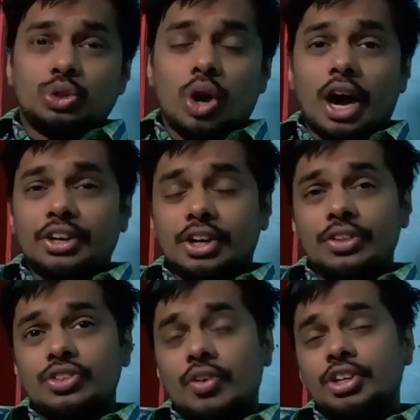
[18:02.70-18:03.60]
So
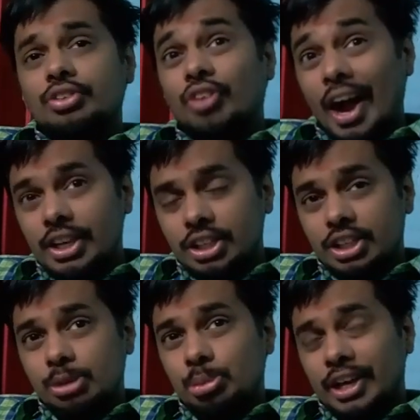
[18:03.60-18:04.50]
175
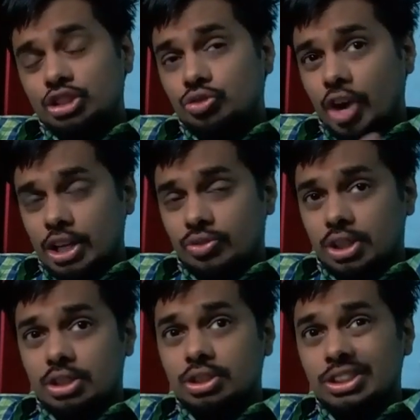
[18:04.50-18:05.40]
degree makes 5
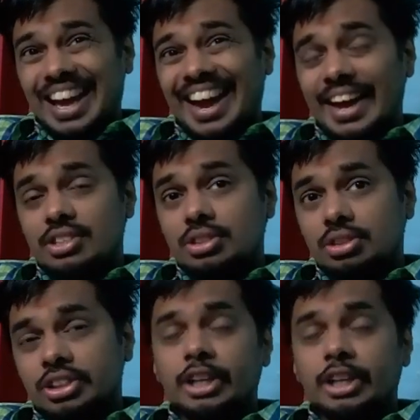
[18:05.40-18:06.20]
years and